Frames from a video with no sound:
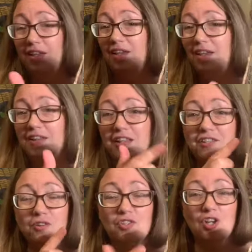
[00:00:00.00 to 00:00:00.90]
and I
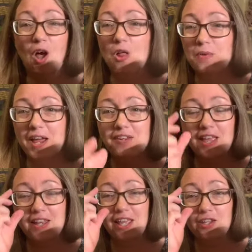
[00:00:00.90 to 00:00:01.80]
searched all around
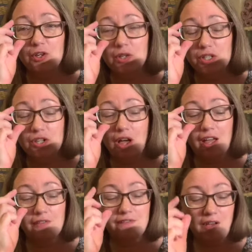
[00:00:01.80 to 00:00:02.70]
and I could not
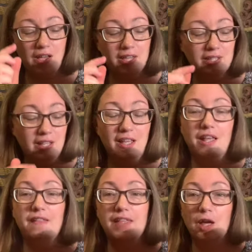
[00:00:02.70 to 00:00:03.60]
find
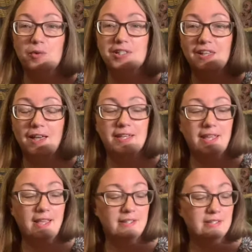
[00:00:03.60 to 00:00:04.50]
the outside
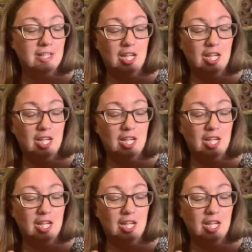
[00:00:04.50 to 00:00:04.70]
end. And